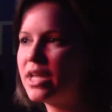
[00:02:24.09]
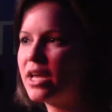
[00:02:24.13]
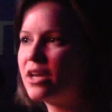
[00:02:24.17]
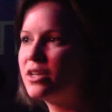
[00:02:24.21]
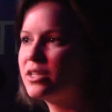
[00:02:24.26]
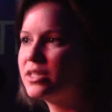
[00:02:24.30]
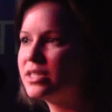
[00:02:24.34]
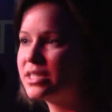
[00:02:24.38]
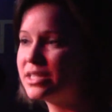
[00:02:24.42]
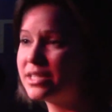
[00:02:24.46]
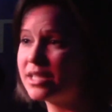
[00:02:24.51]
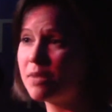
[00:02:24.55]
I
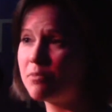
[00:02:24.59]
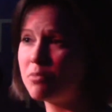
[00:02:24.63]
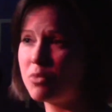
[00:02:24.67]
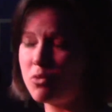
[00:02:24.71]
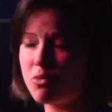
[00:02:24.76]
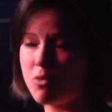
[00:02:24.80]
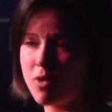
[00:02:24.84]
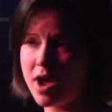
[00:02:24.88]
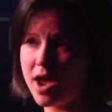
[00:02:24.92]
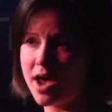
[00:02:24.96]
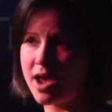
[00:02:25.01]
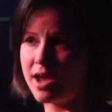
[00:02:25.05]
could step
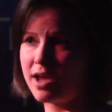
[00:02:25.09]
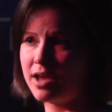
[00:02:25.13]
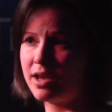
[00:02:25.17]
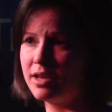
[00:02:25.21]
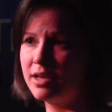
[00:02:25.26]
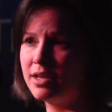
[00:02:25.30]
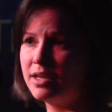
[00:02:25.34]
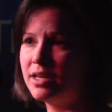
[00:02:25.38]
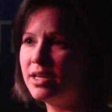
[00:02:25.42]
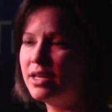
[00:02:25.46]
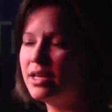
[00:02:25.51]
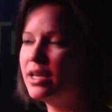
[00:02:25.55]
away,
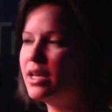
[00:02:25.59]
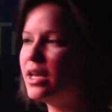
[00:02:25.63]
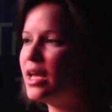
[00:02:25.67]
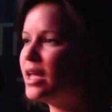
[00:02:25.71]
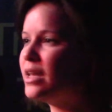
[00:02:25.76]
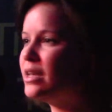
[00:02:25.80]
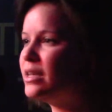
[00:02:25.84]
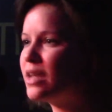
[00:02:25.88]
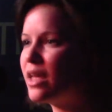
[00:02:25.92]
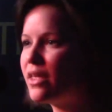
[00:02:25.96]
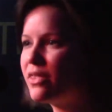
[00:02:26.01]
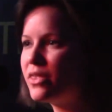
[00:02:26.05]

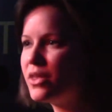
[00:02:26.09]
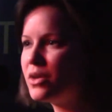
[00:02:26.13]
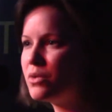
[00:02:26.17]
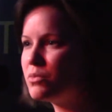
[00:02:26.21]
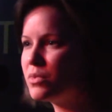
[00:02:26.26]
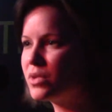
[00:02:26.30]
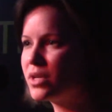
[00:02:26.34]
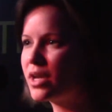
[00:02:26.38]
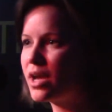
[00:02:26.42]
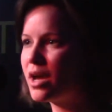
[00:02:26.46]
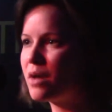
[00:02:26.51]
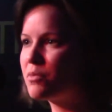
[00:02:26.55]
and nothing
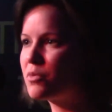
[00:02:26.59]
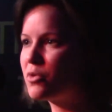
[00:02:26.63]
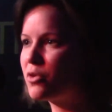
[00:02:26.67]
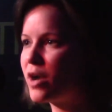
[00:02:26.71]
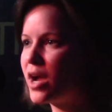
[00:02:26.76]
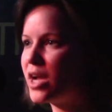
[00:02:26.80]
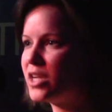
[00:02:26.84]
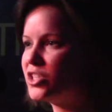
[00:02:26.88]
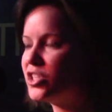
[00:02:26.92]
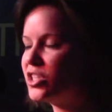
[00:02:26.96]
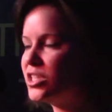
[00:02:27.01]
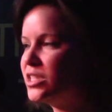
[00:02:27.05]
would come
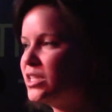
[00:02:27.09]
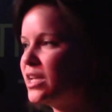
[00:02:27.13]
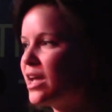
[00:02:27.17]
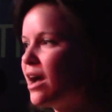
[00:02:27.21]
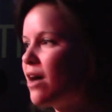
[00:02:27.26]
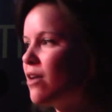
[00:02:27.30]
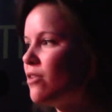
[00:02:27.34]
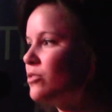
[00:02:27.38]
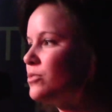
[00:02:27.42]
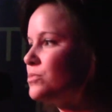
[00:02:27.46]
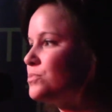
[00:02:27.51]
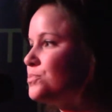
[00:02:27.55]
crashing
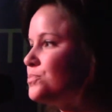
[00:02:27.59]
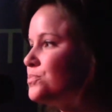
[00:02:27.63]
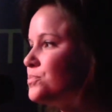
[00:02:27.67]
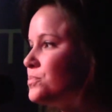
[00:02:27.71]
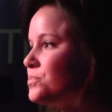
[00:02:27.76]
down.